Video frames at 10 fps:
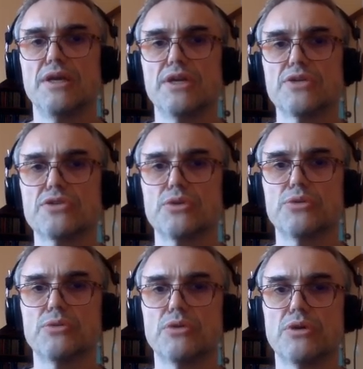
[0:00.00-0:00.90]
So
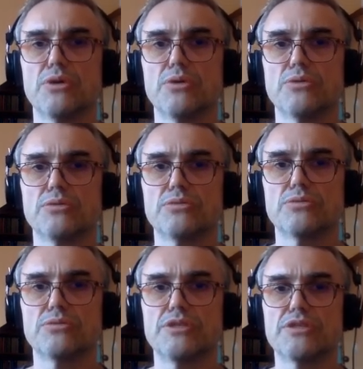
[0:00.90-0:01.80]
you go
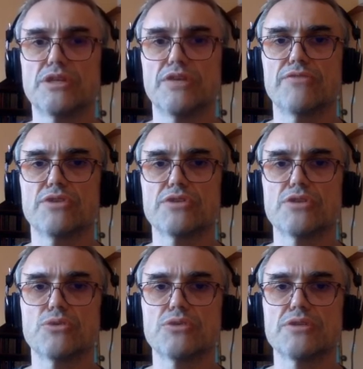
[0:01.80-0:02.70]

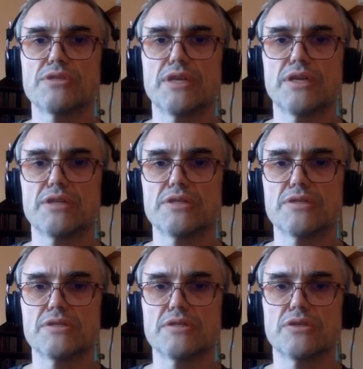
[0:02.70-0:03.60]

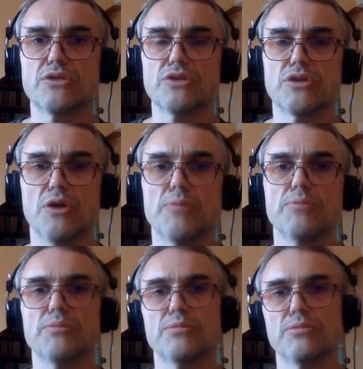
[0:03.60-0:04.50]

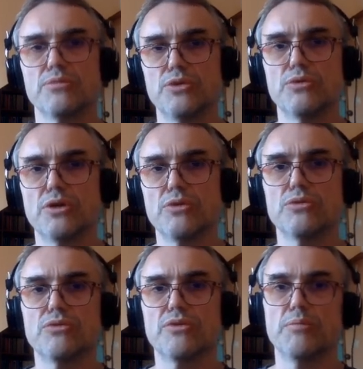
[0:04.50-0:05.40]
discoversocialsciences.com, you
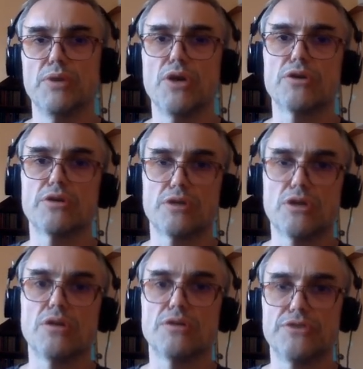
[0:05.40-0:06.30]
go to the blog
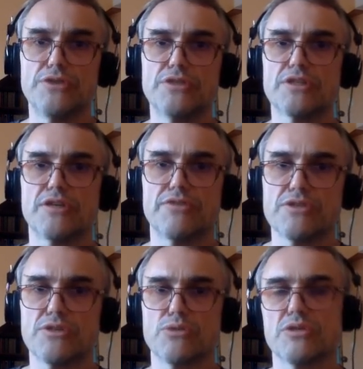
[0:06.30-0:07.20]
called Discover
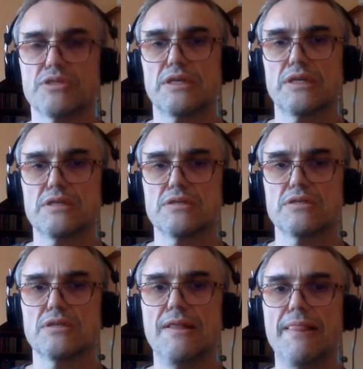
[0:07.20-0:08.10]
Social
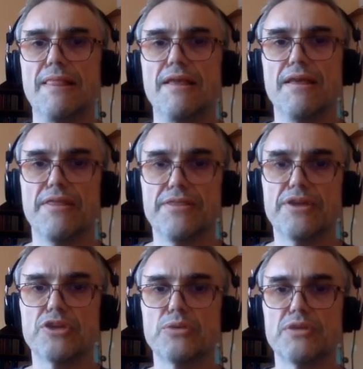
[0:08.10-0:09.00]
Sciences, and
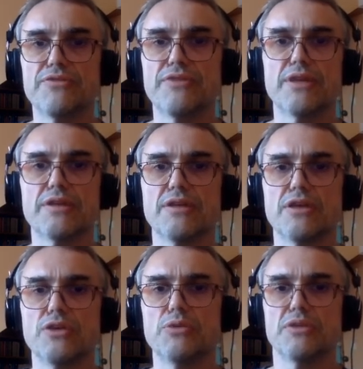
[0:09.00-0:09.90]
there you will find
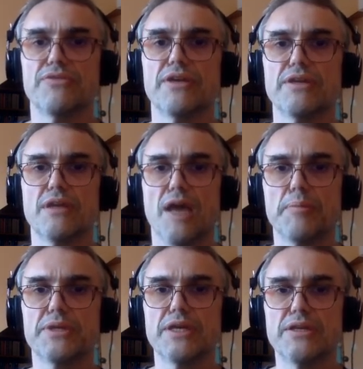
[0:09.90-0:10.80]
an
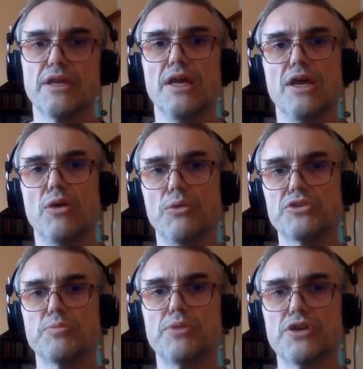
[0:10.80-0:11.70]
update
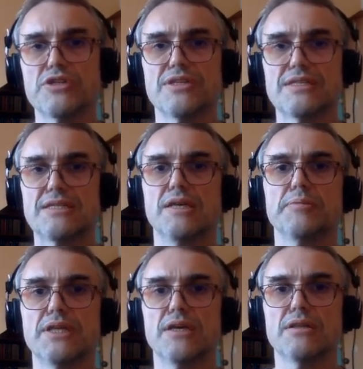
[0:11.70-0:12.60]
which bears the
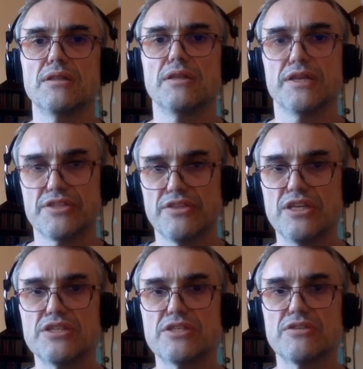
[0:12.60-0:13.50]
same title as
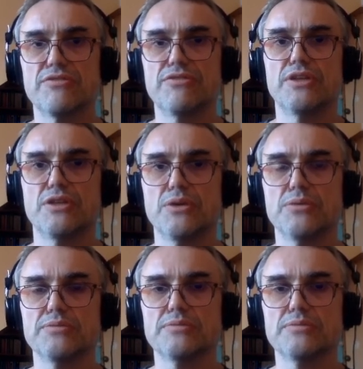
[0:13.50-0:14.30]
this video.